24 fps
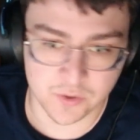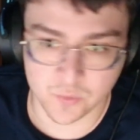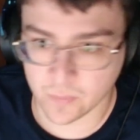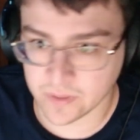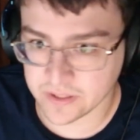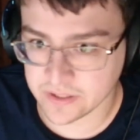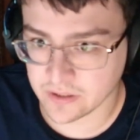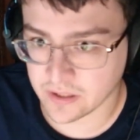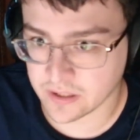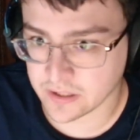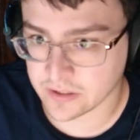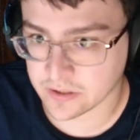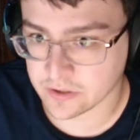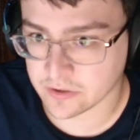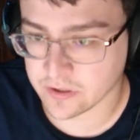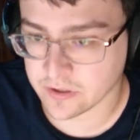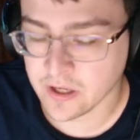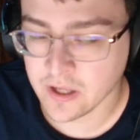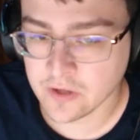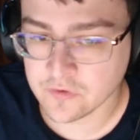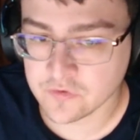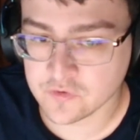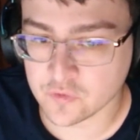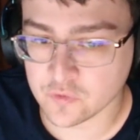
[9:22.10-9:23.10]
And you might not agree.
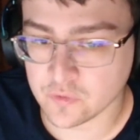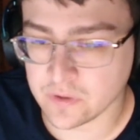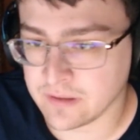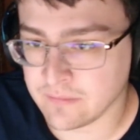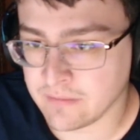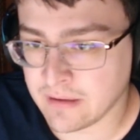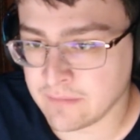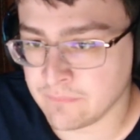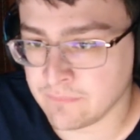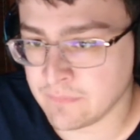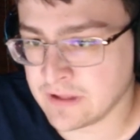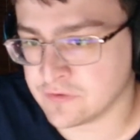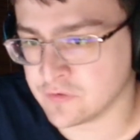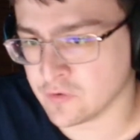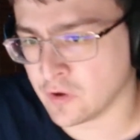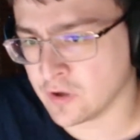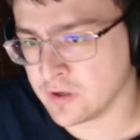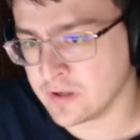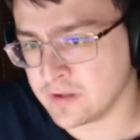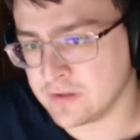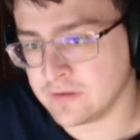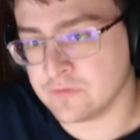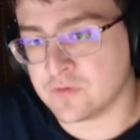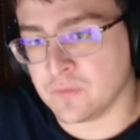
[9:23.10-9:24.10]
So it's
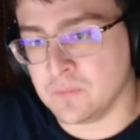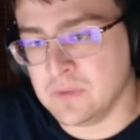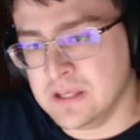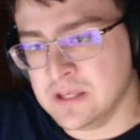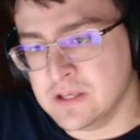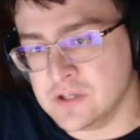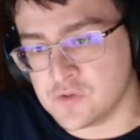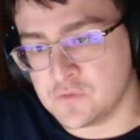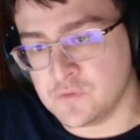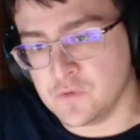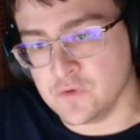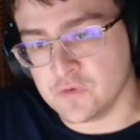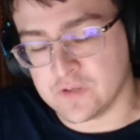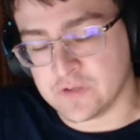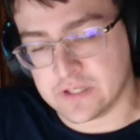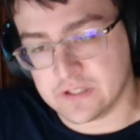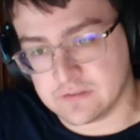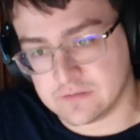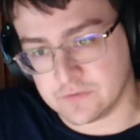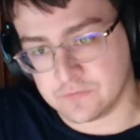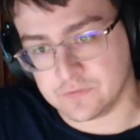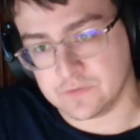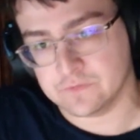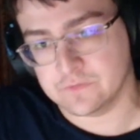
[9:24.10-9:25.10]
on. To me, it just feels like a
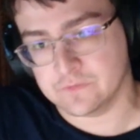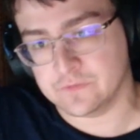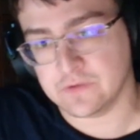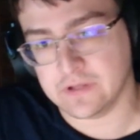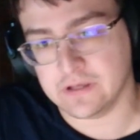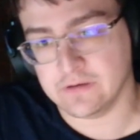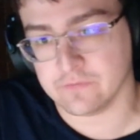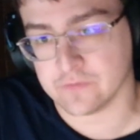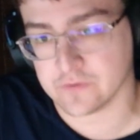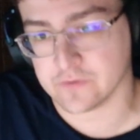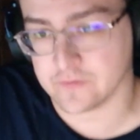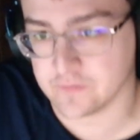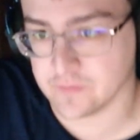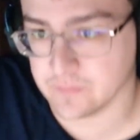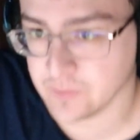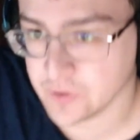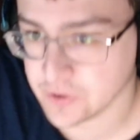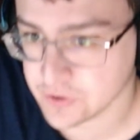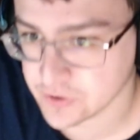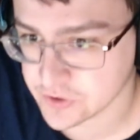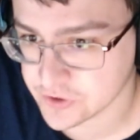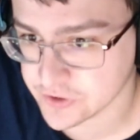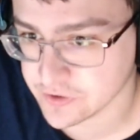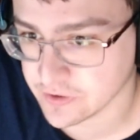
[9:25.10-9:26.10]
different flavor of
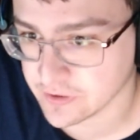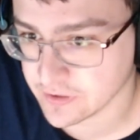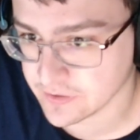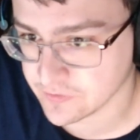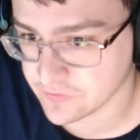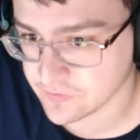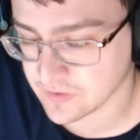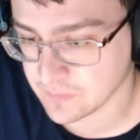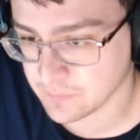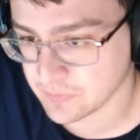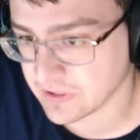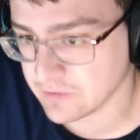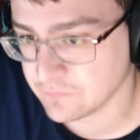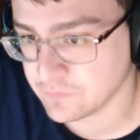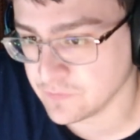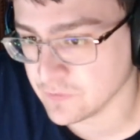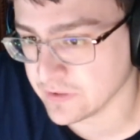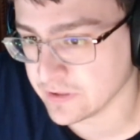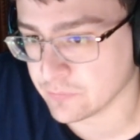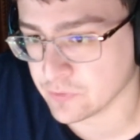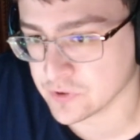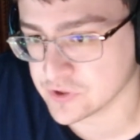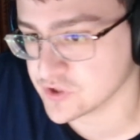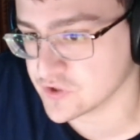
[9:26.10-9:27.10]
emotion, honestly. But I feel
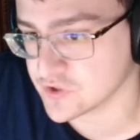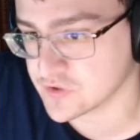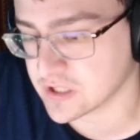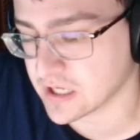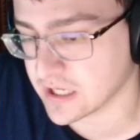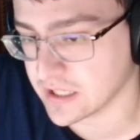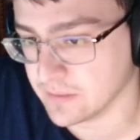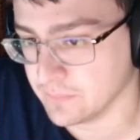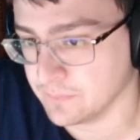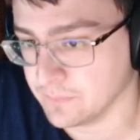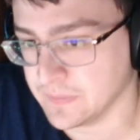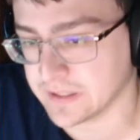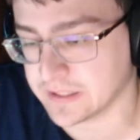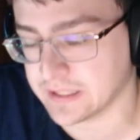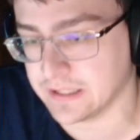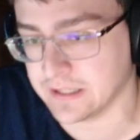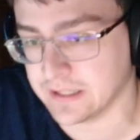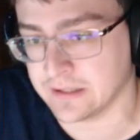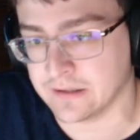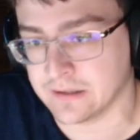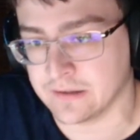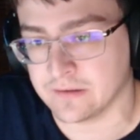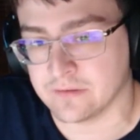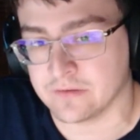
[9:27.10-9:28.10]
like we're just kind of
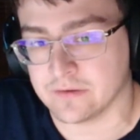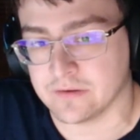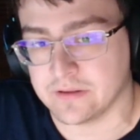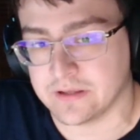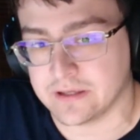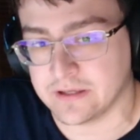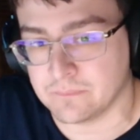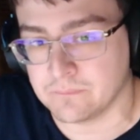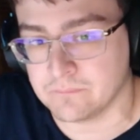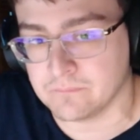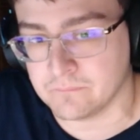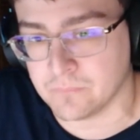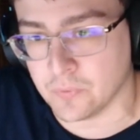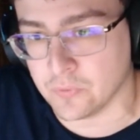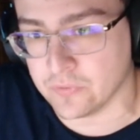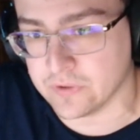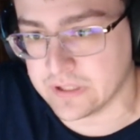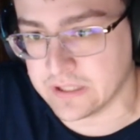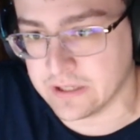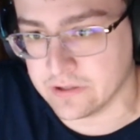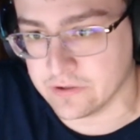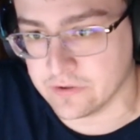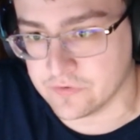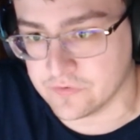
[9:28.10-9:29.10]
picking, or like
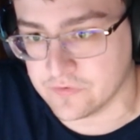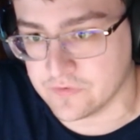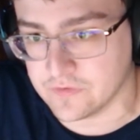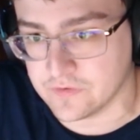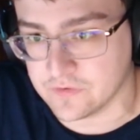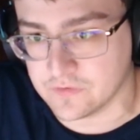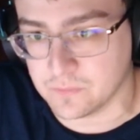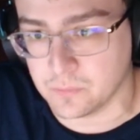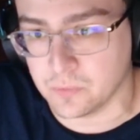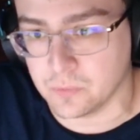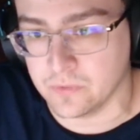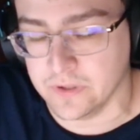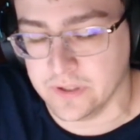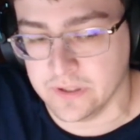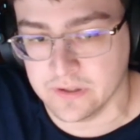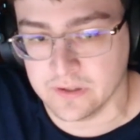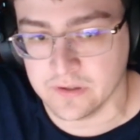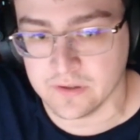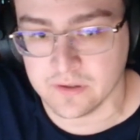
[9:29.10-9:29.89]
pulling hairs at this point.